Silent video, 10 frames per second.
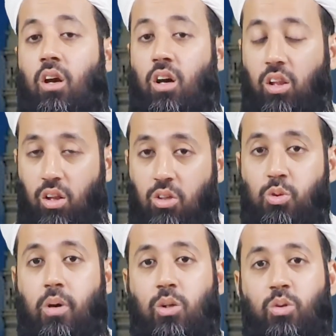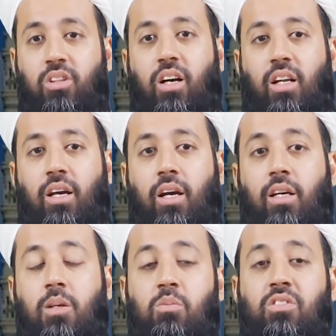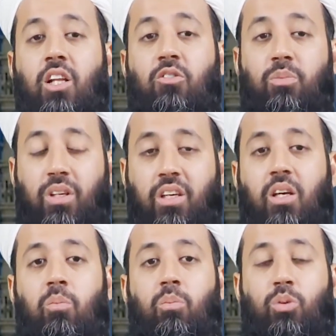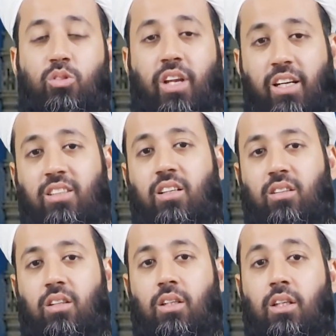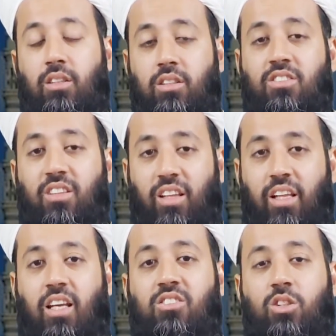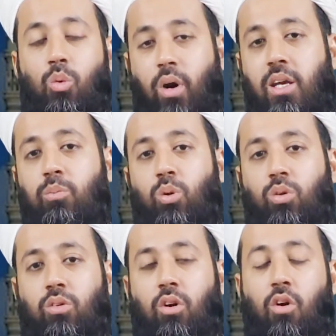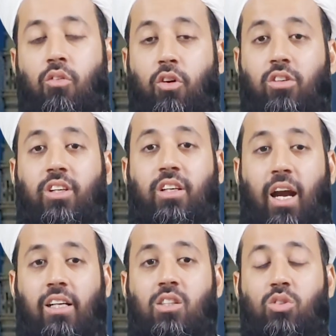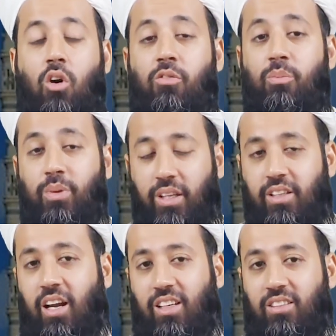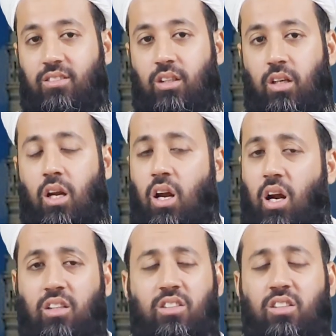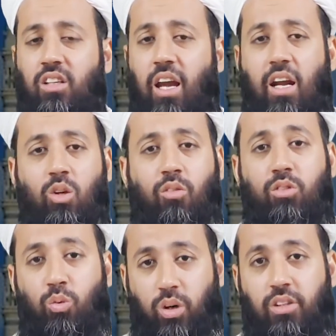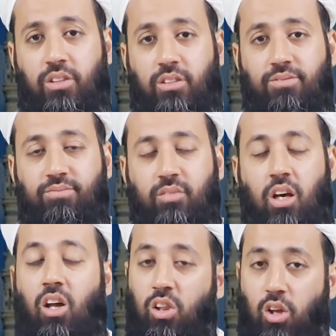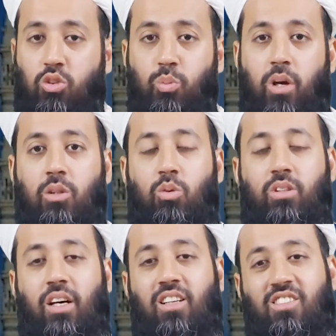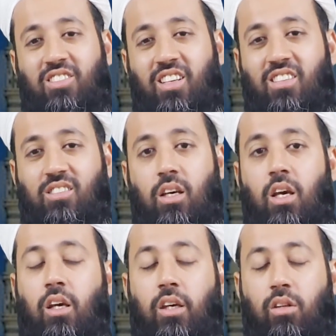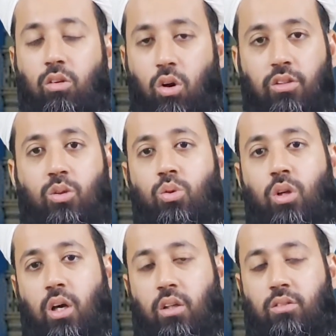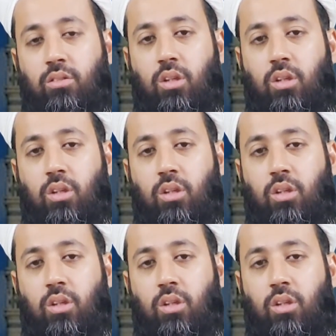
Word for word: Allah subhanahu wa ta'ala himself became protector this last divine book for the guidance of mankind until the end of the world. Allah subhanahu wa ta'ala says in Holy Quran,